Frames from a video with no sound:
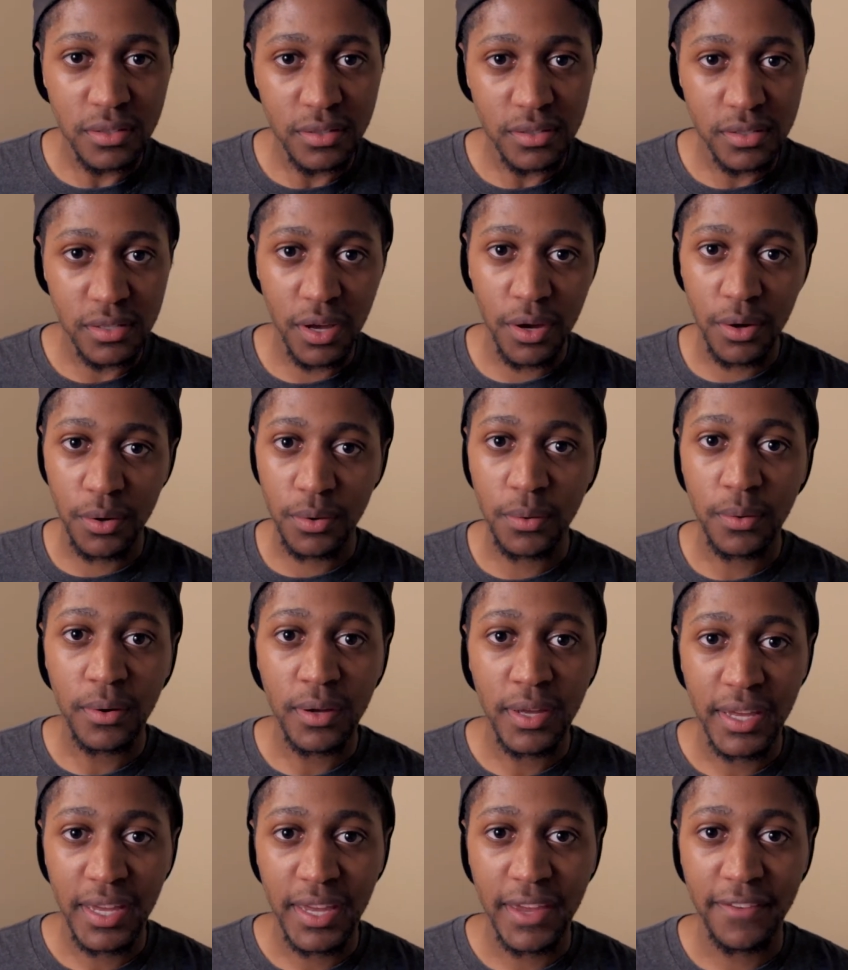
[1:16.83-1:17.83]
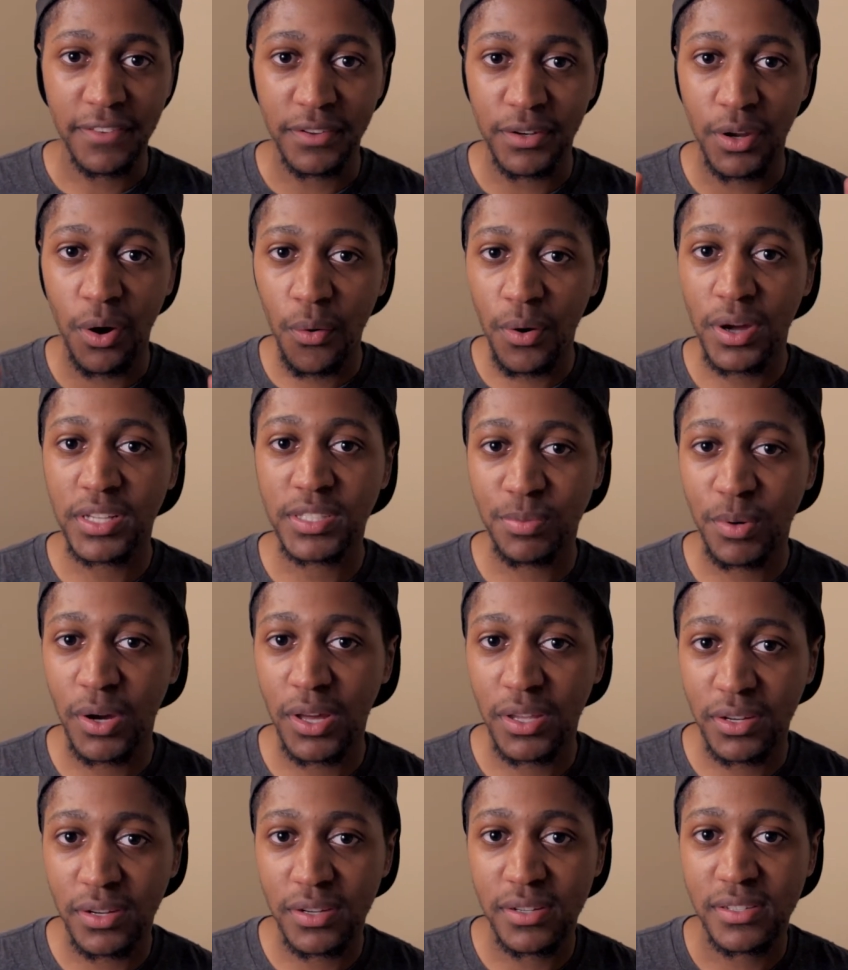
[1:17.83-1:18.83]
So if you don't want
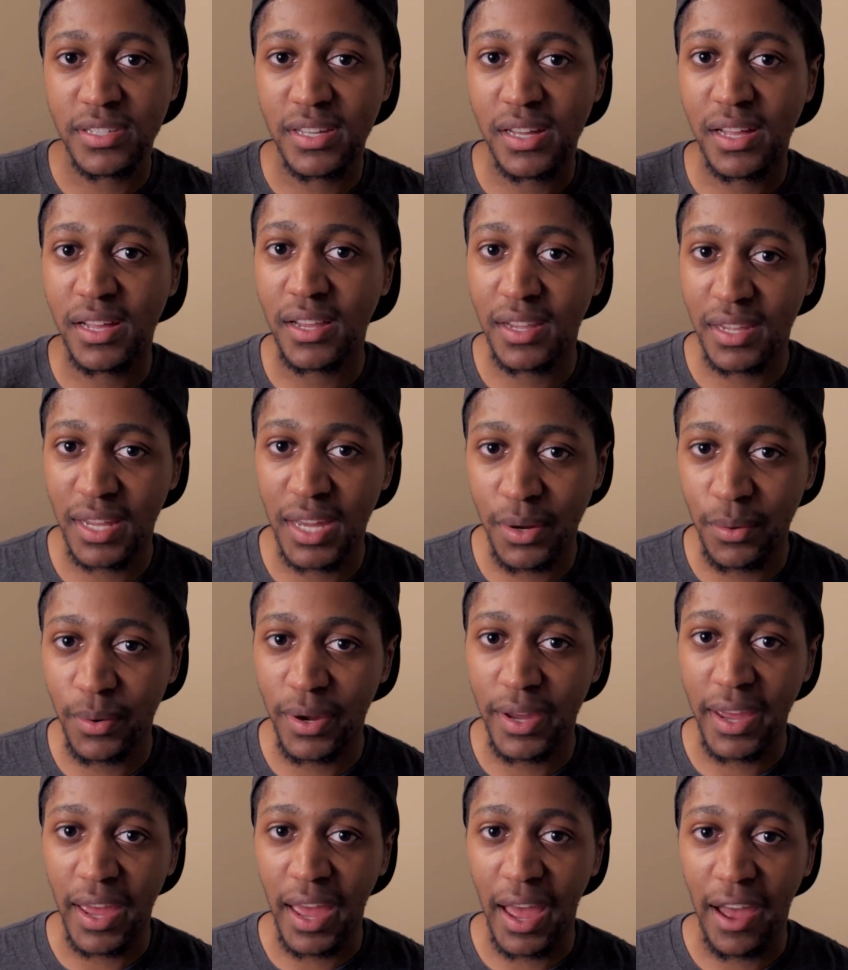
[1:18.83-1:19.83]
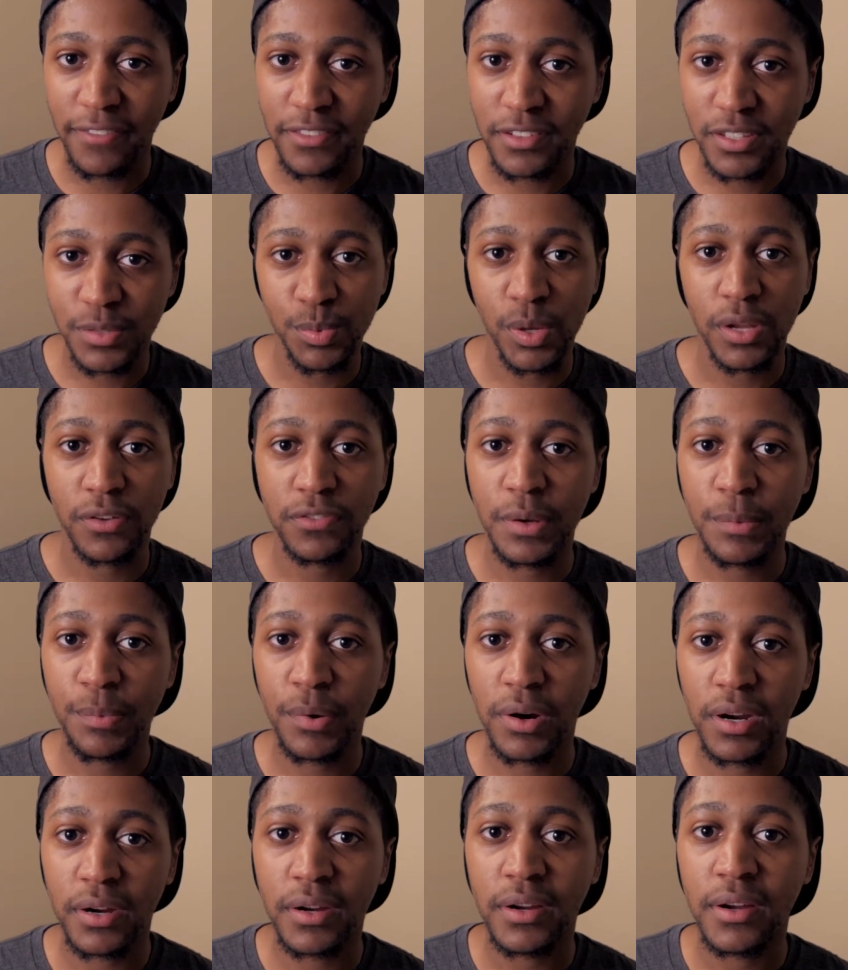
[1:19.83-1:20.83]
spoilers, click away after the spoiler-free
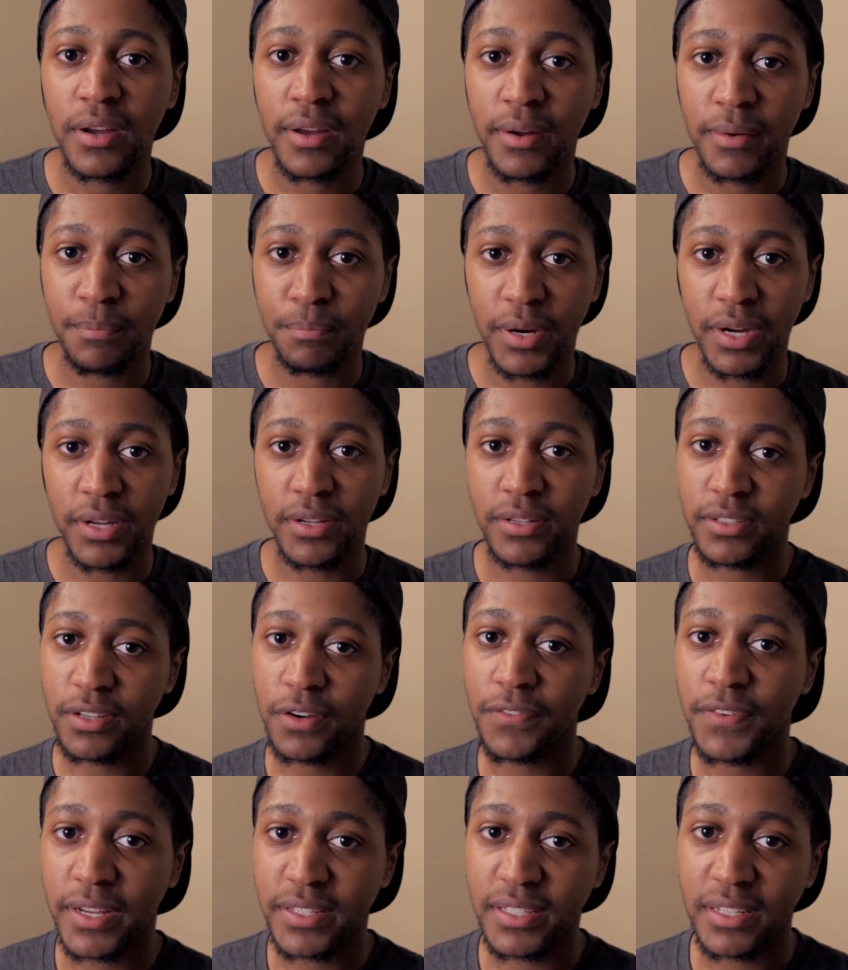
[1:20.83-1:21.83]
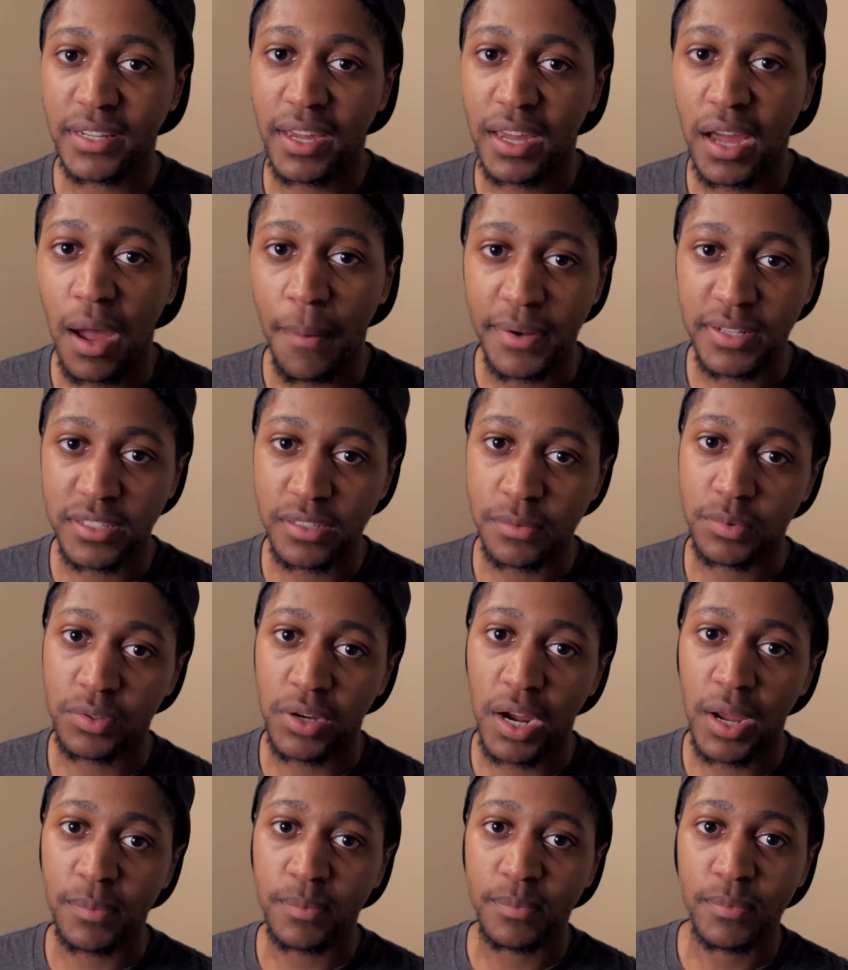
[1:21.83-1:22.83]
part, but don't forget to like, comment, and
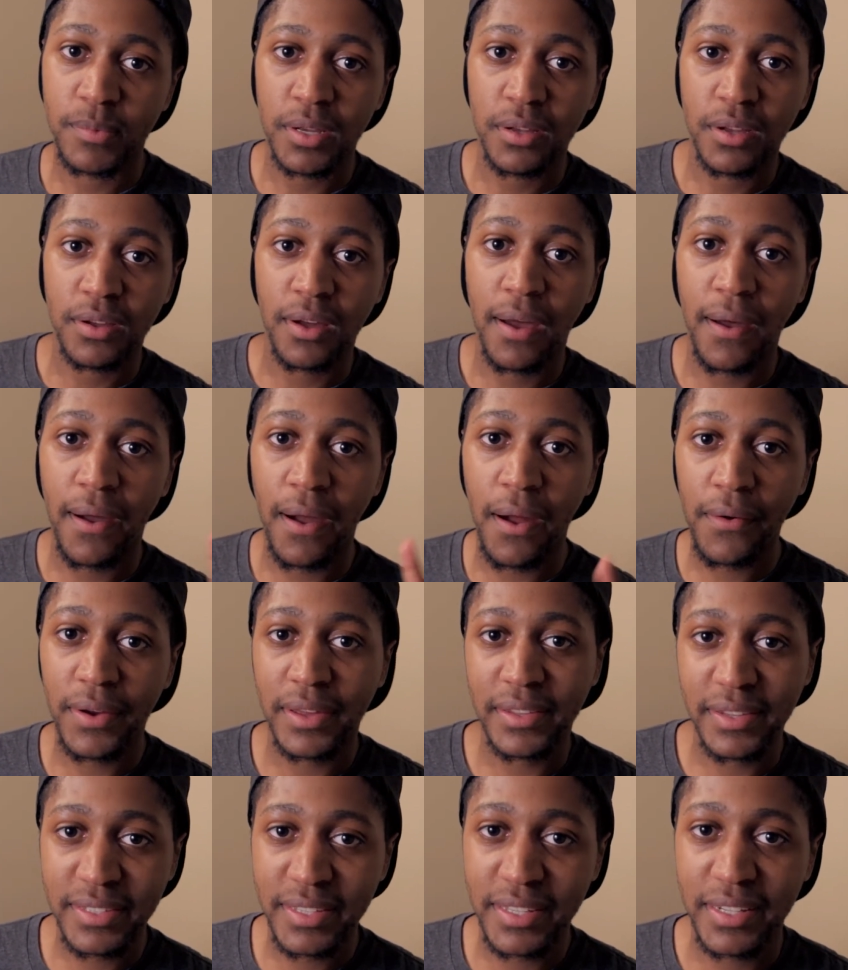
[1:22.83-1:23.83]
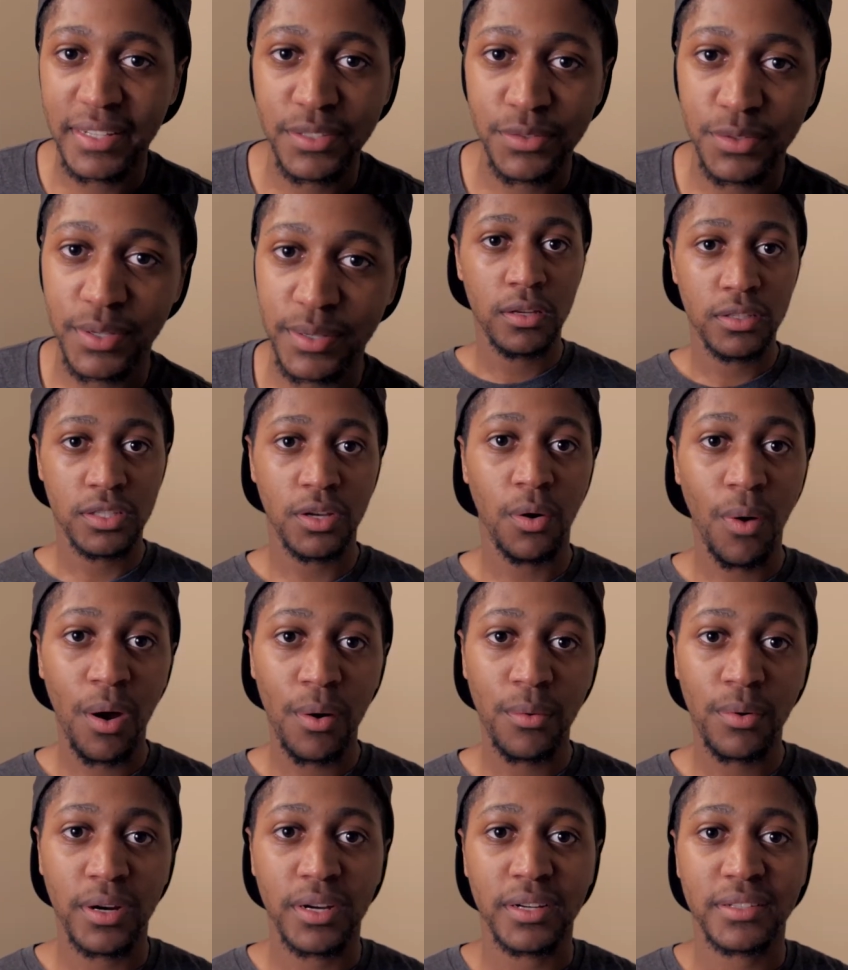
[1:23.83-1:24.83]
subscribe. Alright, let's get into it. So
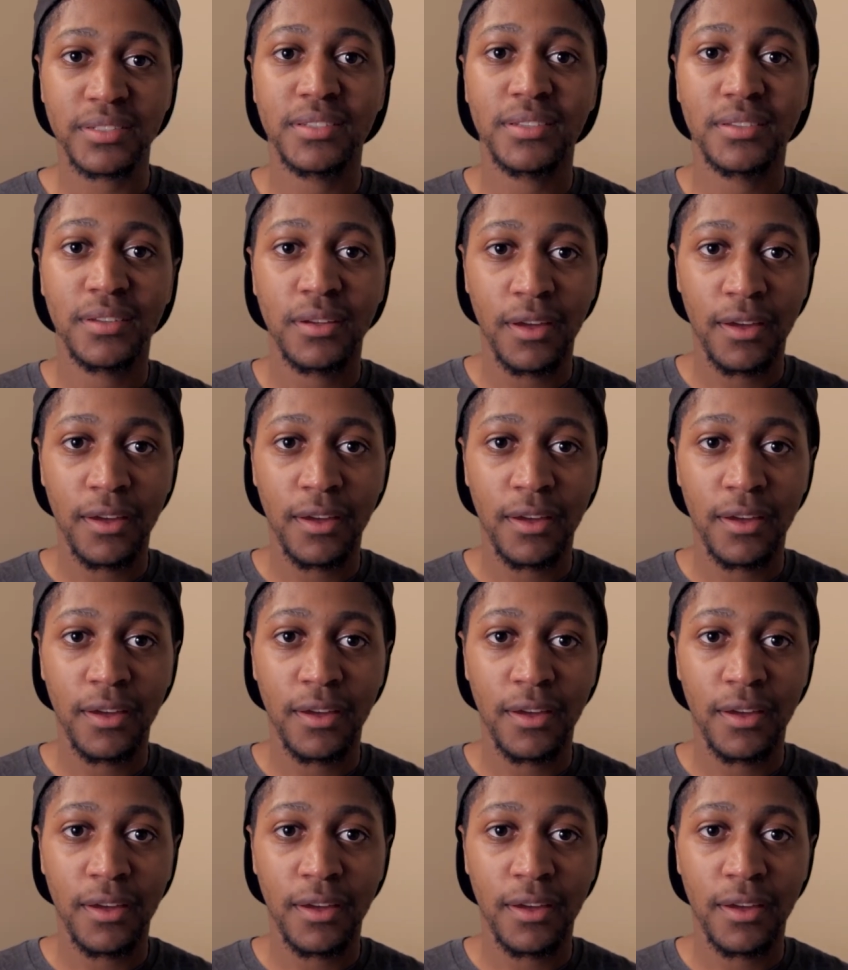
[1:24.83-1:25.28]
what worked?